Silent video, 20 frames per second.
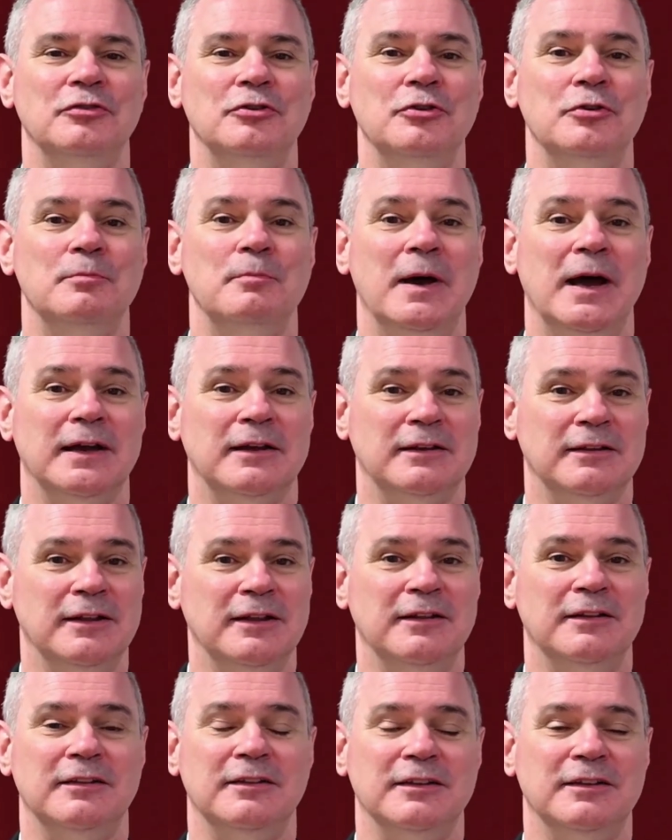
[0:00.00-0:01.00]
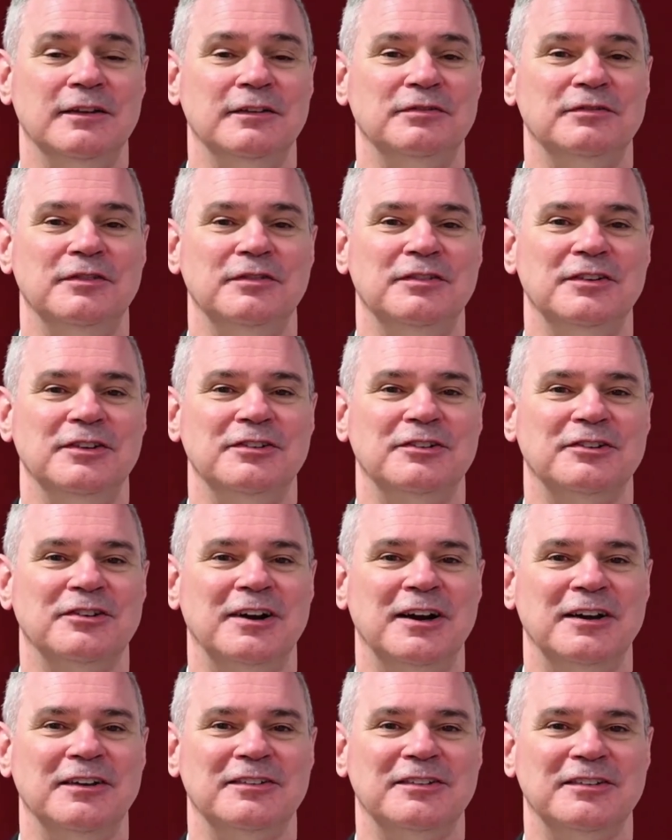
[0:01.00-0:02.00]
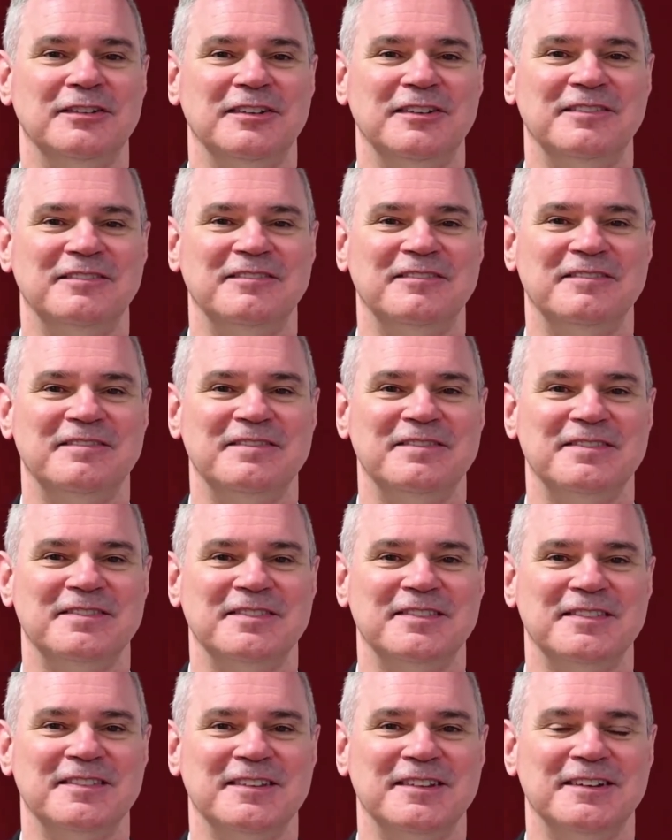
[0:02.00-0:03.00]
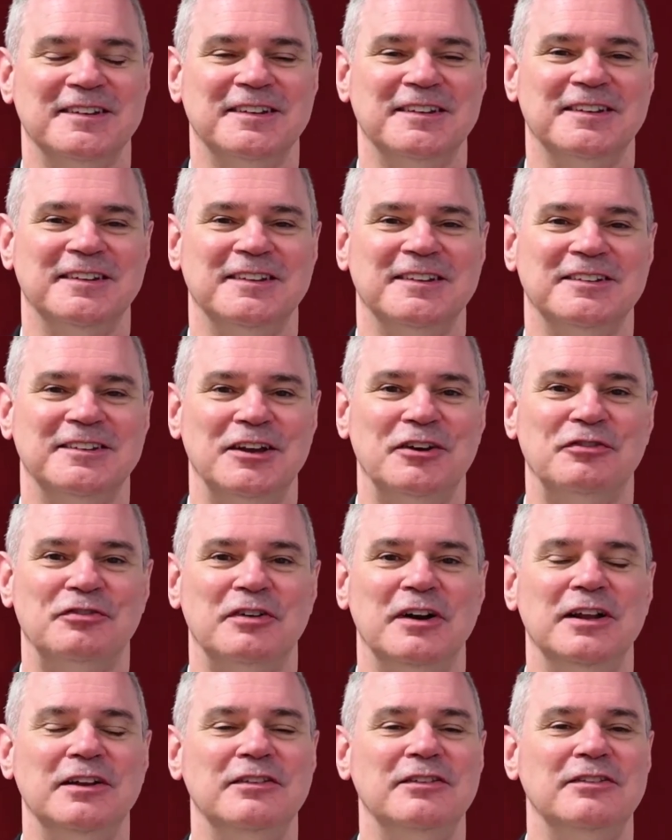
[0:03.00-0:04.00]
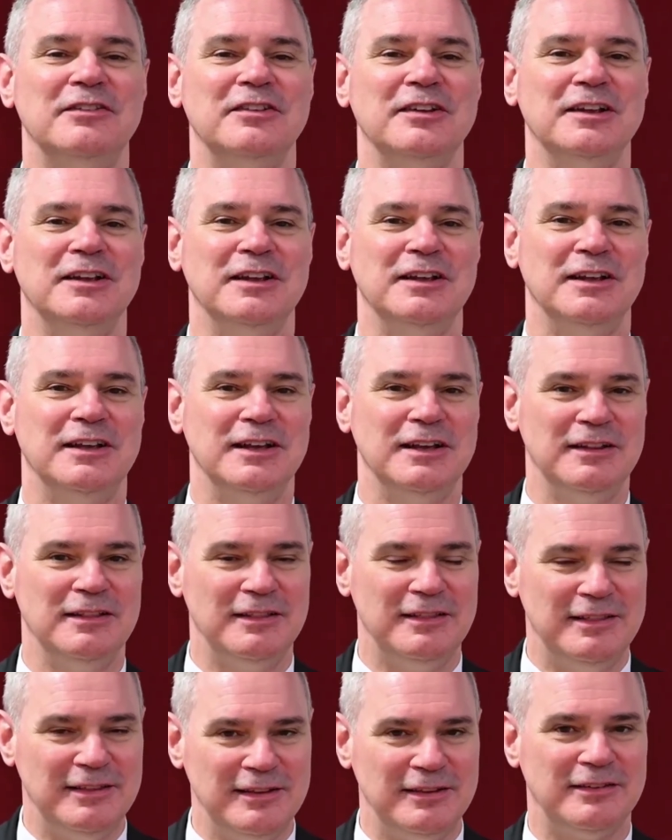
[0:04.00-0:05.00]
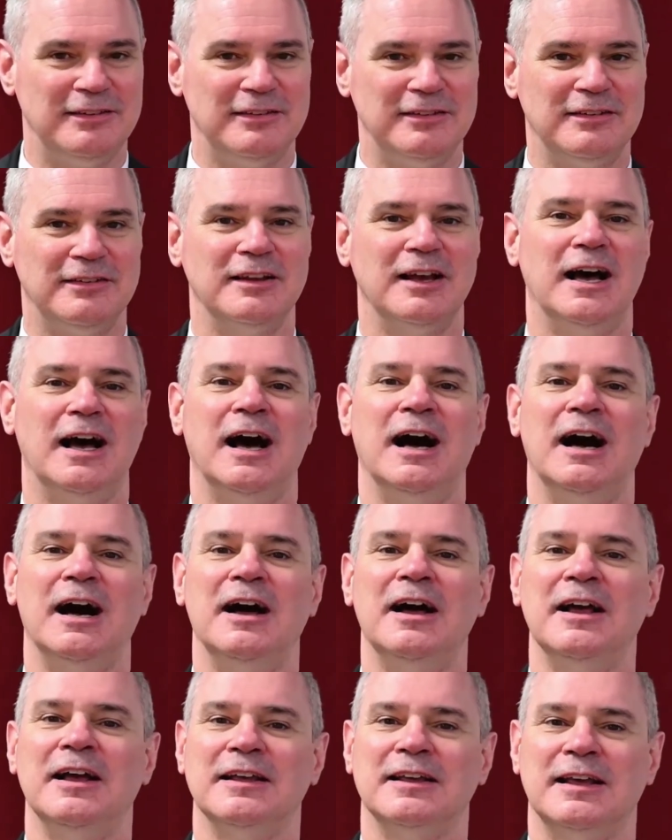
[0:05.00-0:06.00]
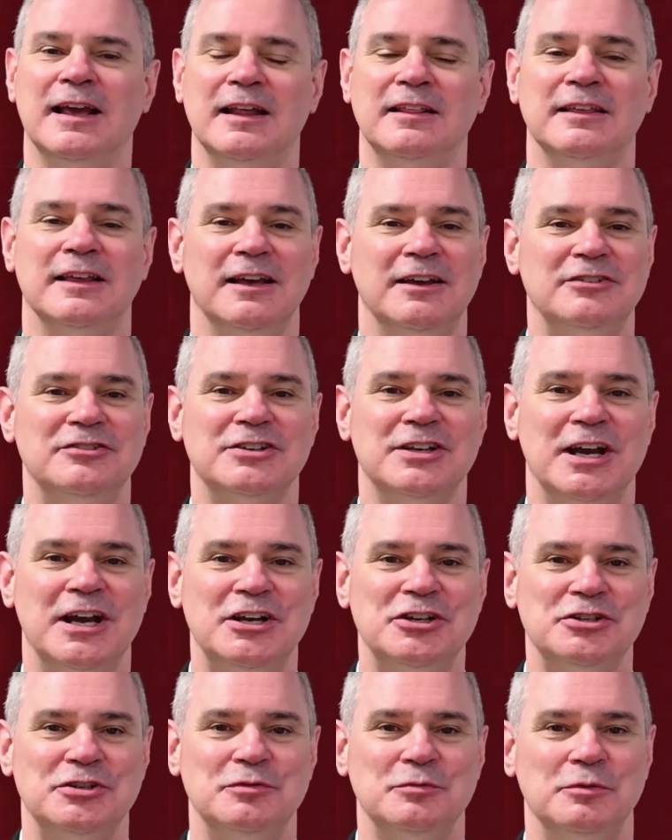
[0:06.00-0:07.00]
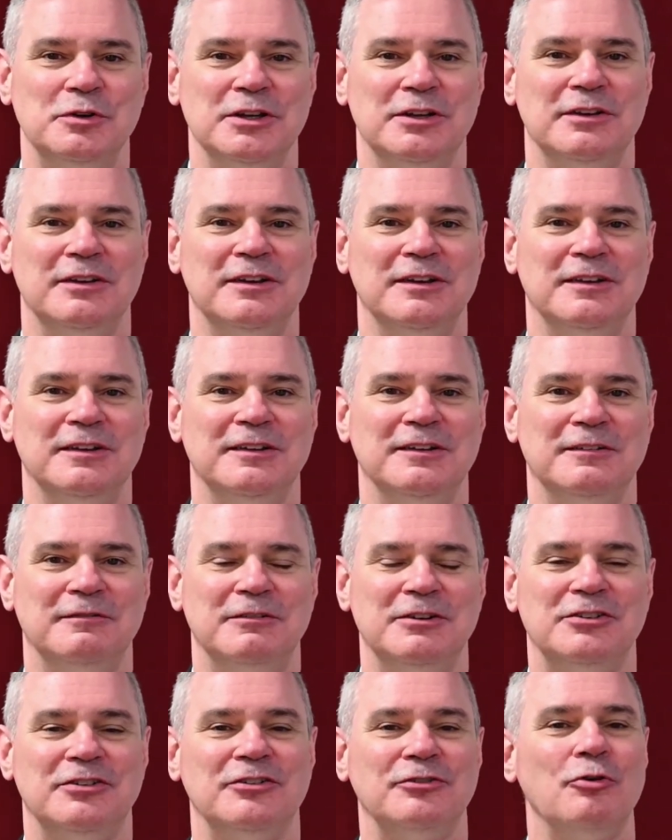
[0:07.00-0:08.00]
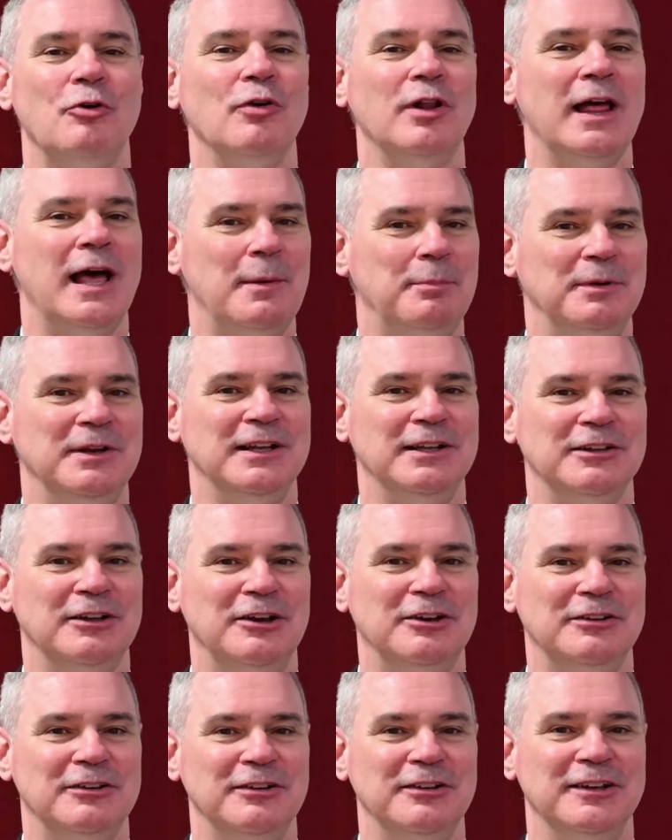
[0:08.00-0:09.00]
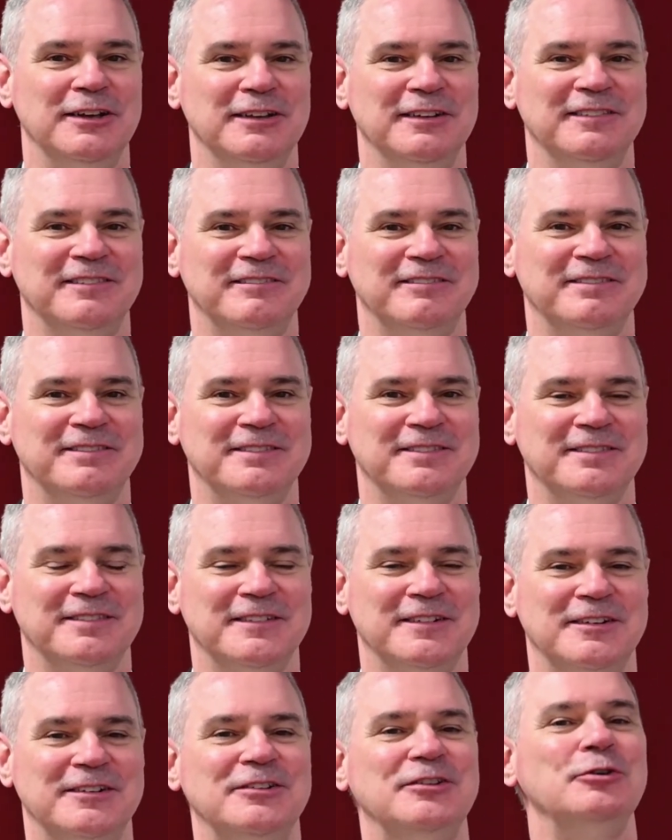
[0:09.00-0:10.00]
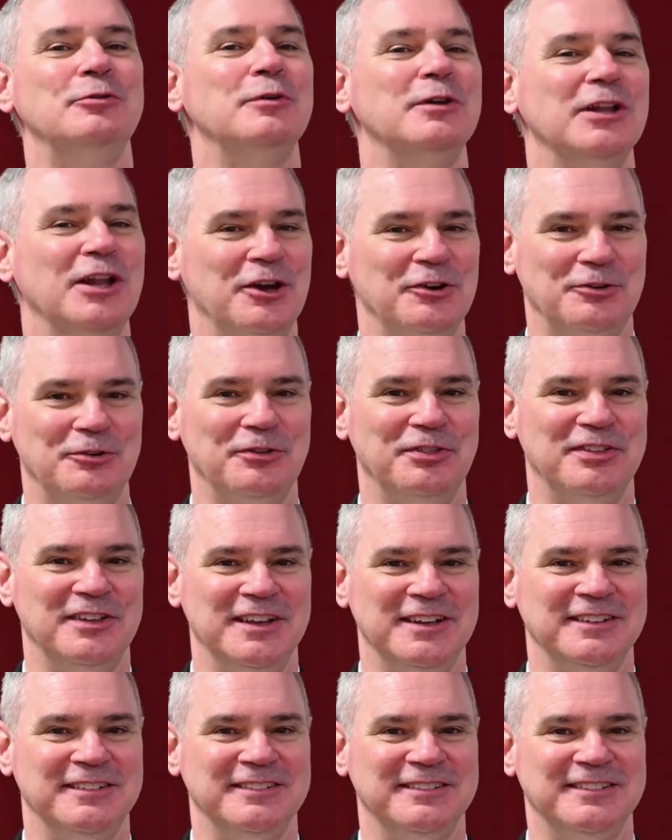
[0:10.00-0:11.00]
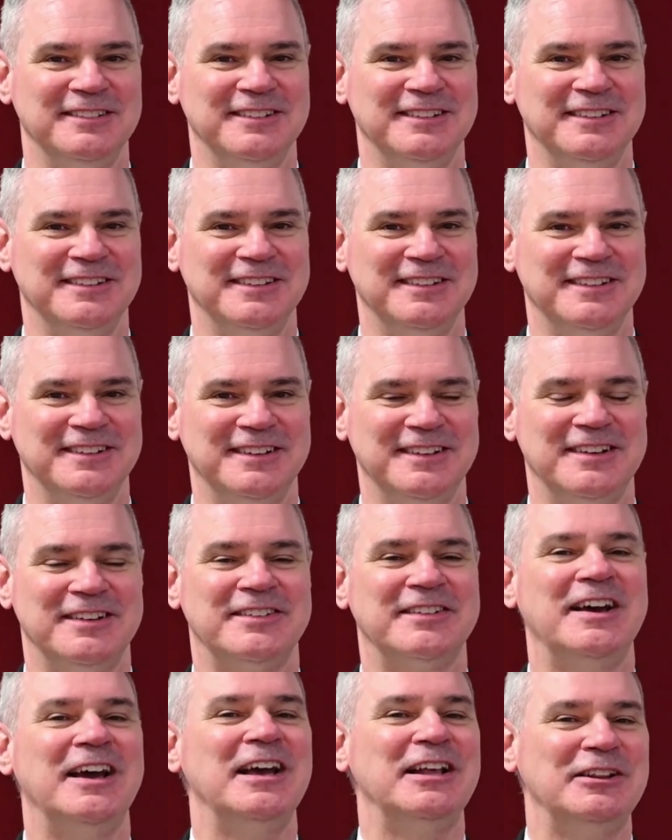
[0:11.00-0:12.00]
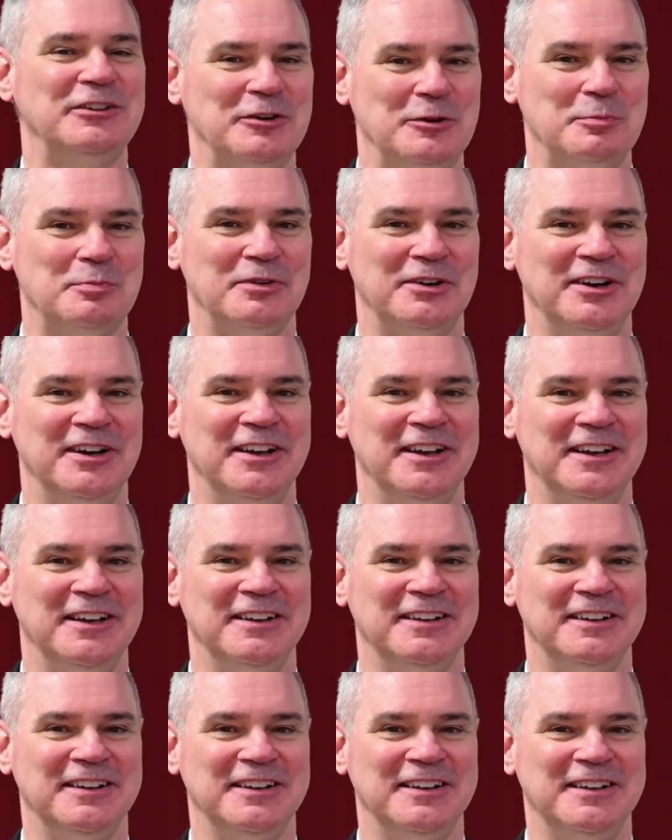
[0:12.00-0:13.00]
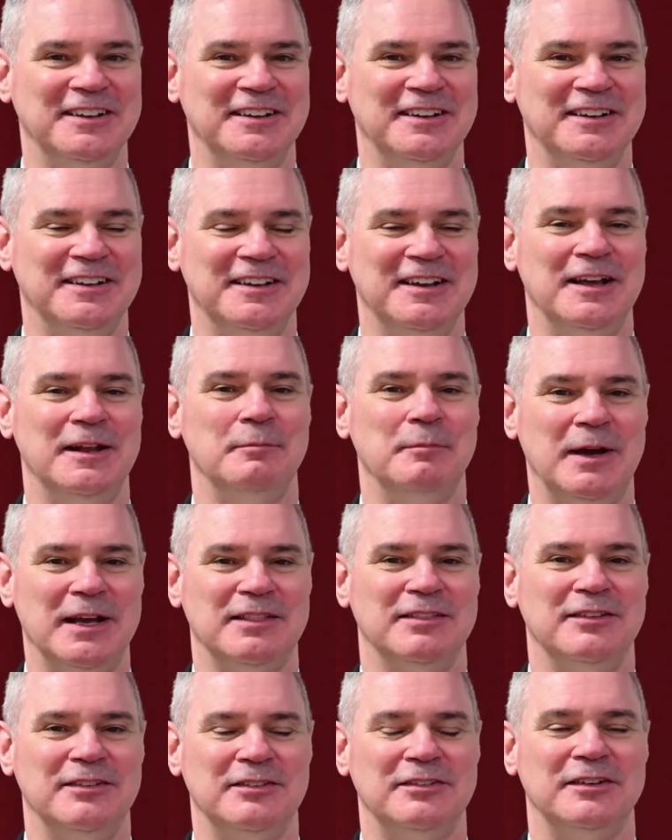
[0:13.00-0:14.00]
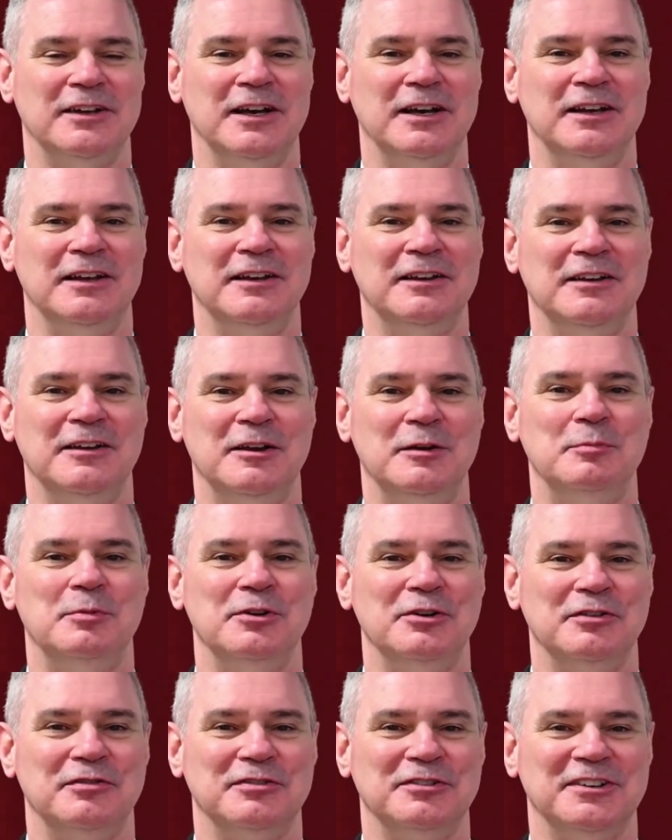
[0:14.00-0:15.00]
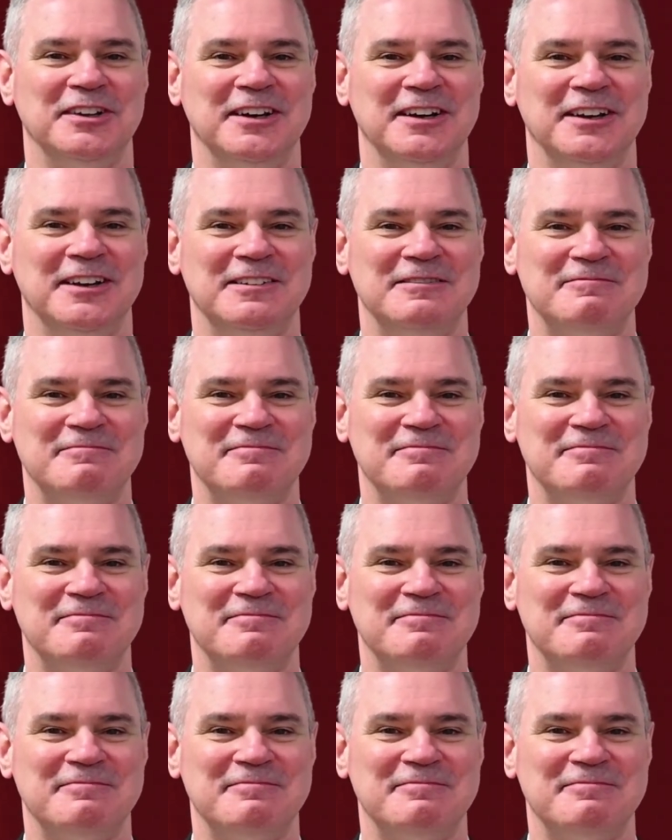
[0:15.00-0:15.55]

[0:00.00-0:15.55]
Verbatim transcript: you back the gift of His grace. So, friends, in this uh, Catholic Education Week, which is all happening locally, do a local thing, say a little prayer, and make this day a beautiful day.